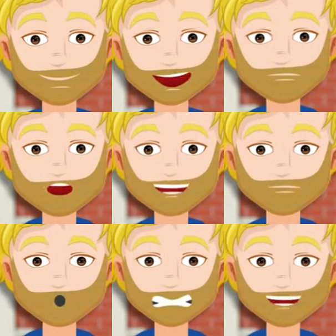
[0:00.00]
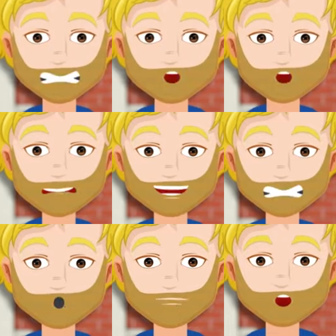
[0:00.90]
My pre-app was only 12 weeks
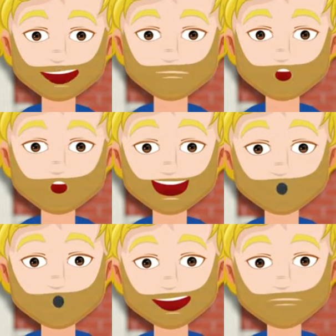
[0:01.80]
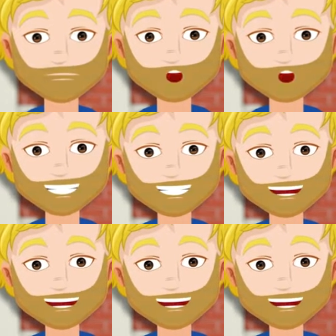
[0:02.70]
full-time at a local training college,